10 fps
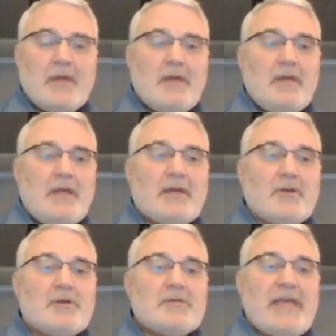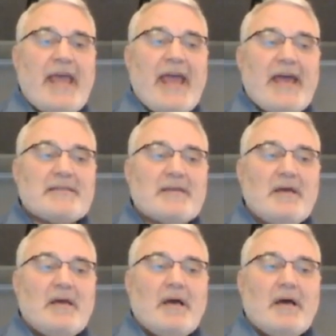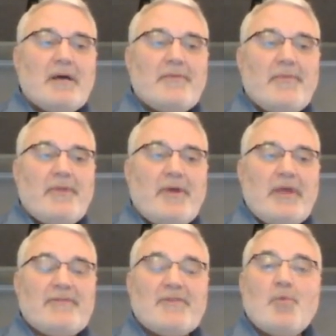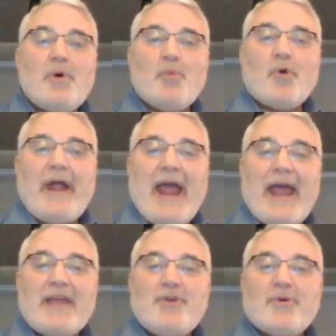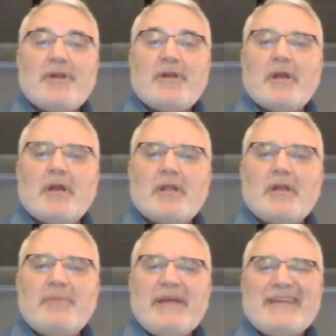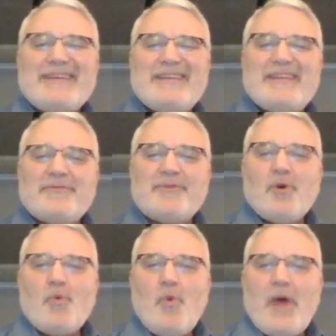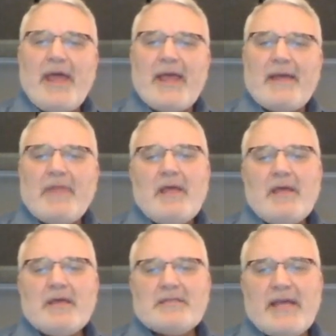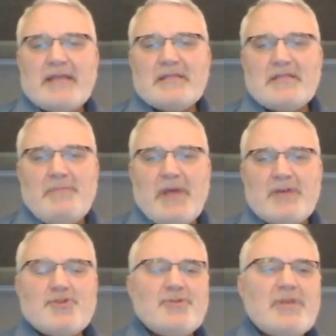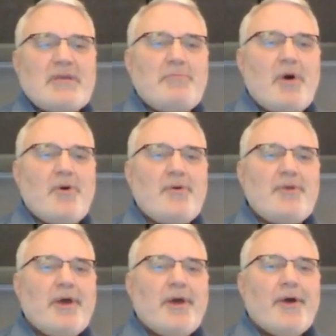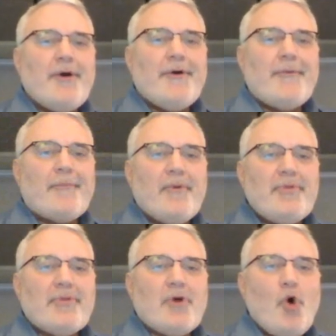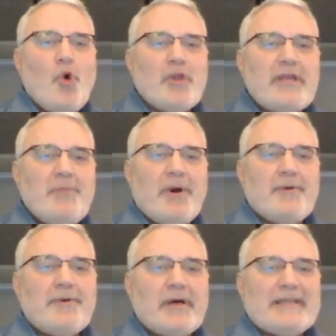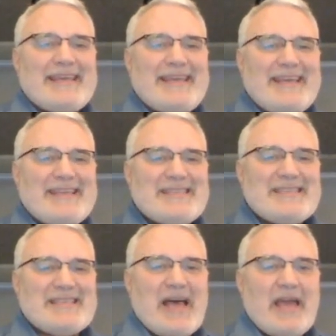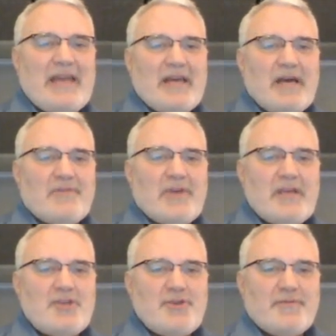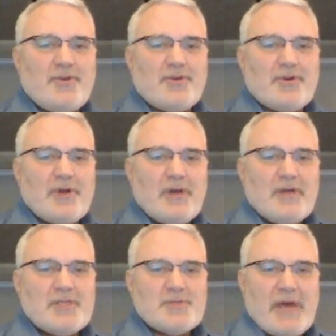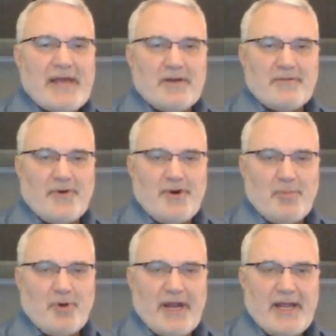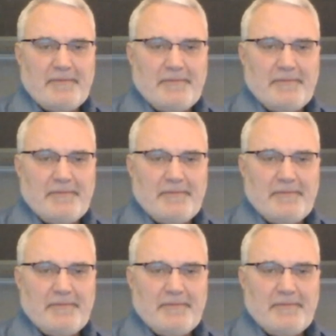It looks at a somewhat more accurate and a little bit different way. It tends to measure the bone, the holy bone on the inside of each of your spinal vertebrae.